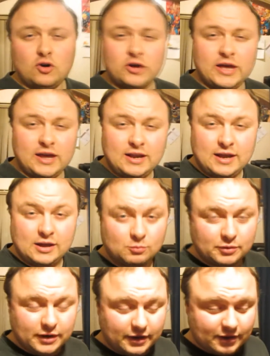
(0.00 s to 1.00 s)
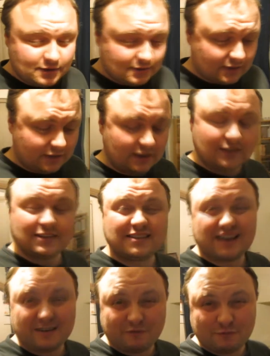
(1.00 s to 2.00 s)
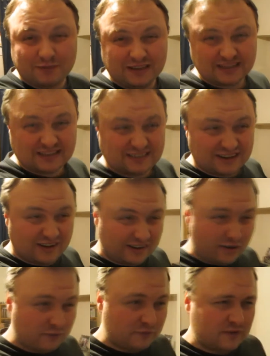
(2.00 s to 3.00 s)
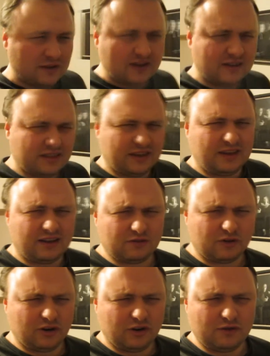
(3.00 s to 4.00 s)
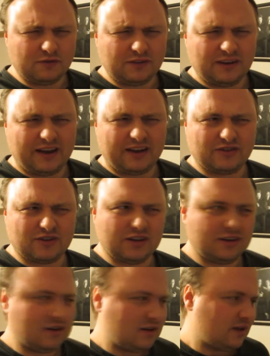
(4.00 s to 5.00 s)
Okay, nail breakers, I think it's time for me to sign off. I think I've done enough today, actually.